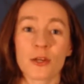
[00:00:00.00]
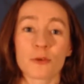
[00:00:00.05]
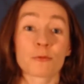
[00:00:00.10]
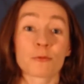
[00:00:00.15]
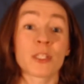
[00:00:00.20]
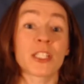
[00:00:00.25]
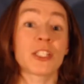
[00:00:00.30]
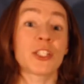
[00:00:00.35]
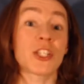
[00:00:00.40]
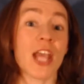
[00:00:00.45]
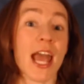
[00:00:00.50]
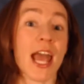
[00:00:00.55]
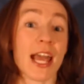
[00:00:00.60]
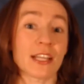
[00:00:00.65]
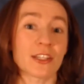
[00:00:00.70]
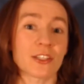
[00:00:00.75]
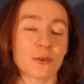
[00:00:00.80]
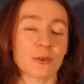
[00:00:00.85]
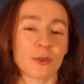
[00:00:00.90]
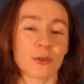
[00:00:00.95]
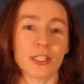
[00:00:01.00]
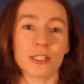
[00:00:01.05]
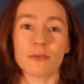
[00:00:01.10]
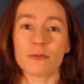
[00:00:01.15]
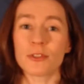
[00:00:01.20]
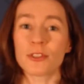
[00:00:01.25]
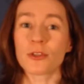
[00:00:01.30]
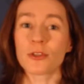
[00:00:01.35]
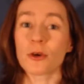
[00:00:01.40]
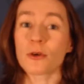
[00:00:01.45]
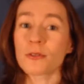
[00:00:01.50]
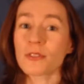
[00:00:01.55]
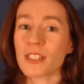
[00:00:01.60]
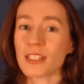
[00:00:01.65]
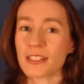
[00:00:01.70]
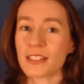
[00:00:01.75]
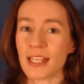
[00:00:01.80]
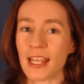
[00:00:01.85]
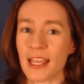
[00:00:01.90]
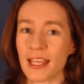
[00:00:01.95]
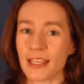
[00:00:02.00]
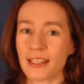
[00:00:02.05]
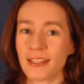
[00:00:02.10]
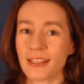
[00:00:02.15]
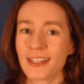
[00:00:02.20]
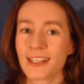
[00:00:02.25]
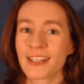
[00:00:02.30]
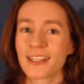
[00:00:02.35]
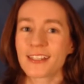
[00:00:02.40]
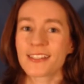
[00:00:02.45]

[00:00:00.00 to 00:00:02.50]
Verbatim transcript: reject or you don't take